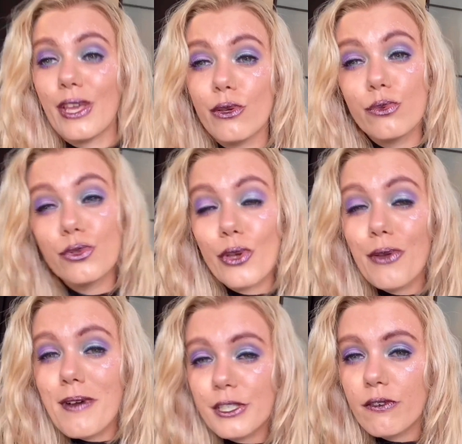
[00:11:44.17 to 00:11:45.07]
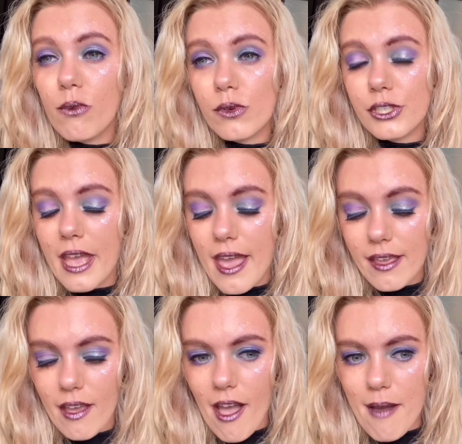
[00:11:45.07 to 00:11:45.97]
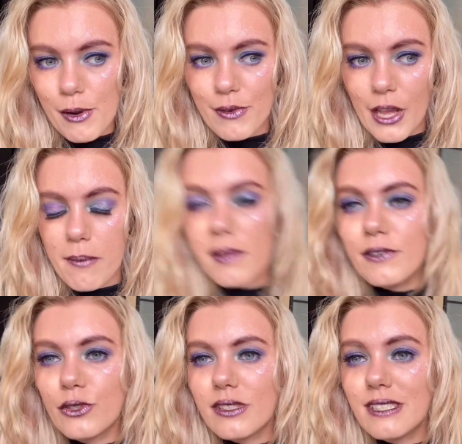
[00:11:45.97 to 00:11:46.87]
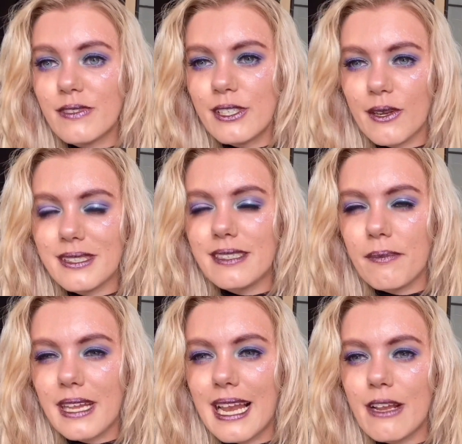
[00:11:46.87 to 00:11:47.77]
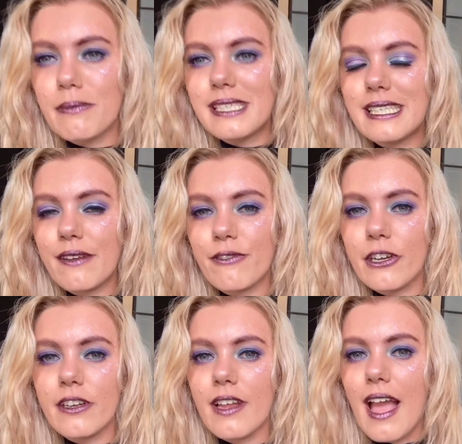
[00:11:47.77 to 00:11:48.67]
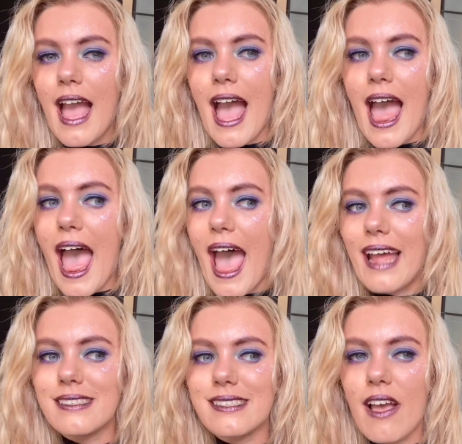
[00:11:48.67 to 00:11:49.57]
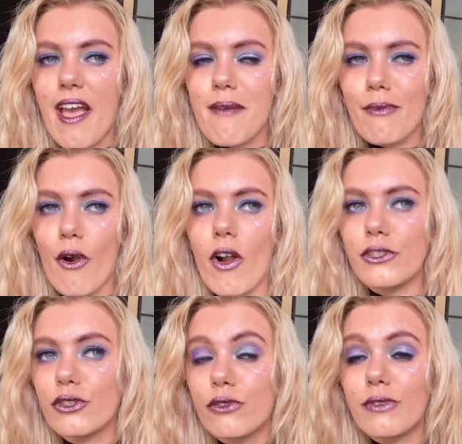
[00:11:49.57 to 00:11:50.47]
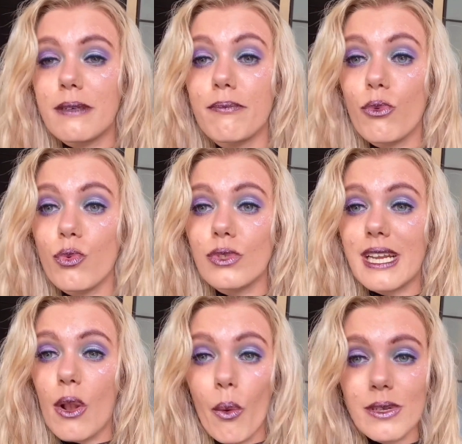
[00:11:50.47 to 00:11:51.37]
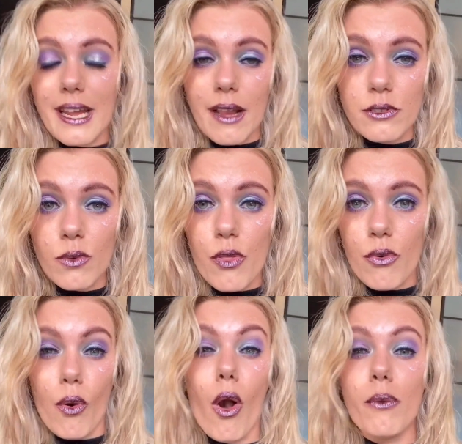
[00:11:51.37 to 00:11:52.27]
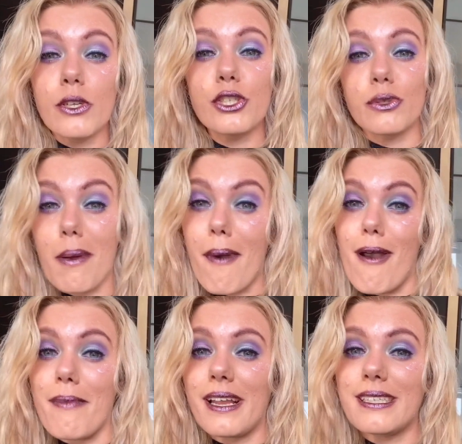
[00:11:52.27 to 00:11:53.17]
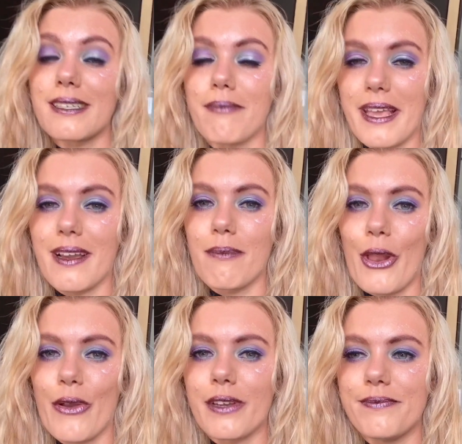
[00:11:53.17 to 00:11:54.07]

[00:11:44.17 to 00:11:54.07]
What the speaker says: you so much for watching. I really hope you've enjoyed this video. It's something a little bit different, and I just got really bored in lockdown, so I thought I would do a mermaid makeup look.